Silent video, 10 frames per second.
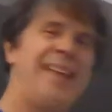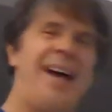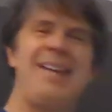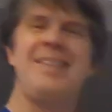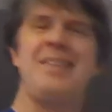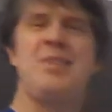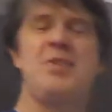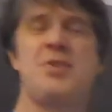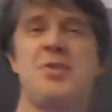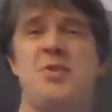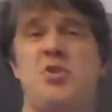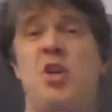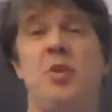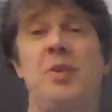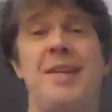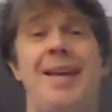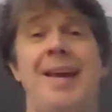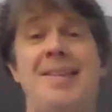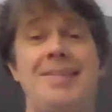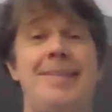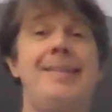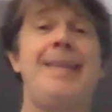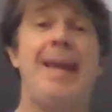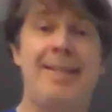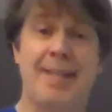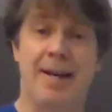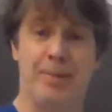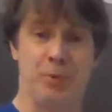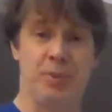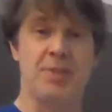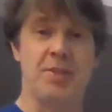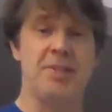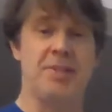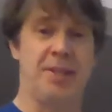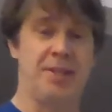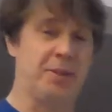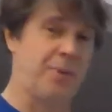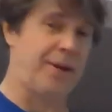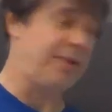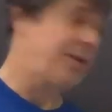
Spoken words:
That is generally the case in the daytime when the sun is hitting the ground.